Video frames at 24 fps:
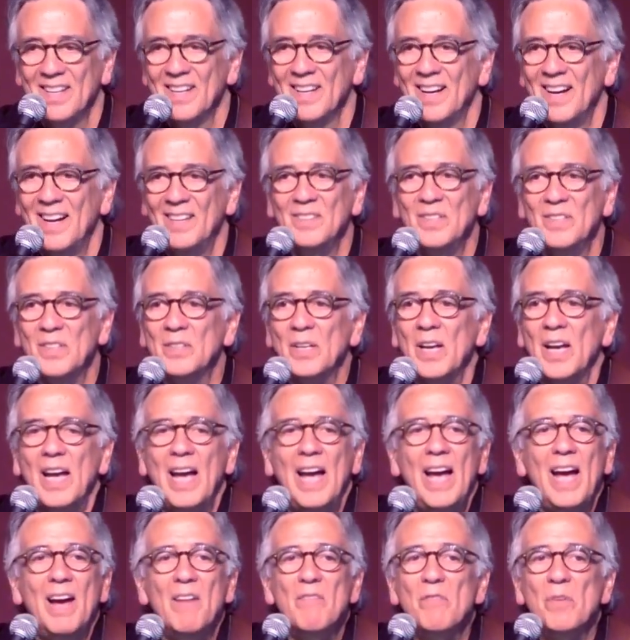I looked
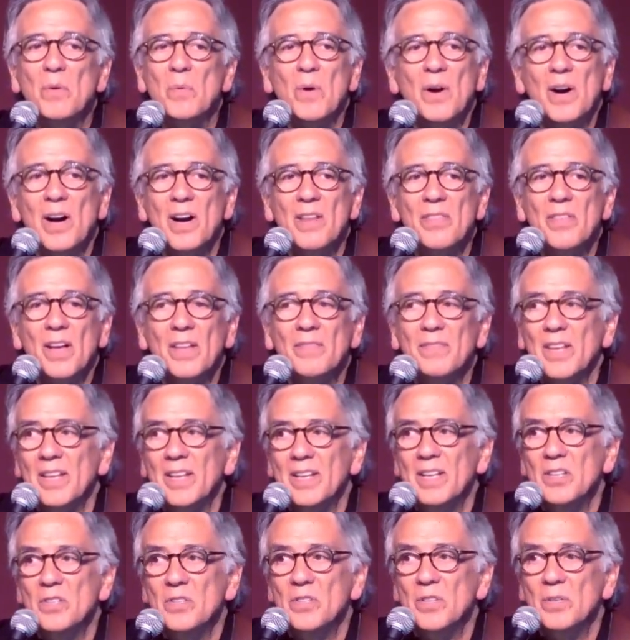everywhere I thought that
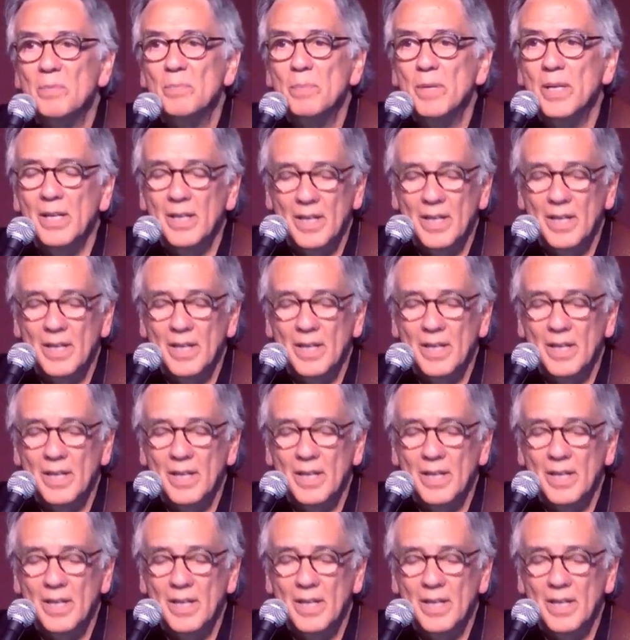he should be.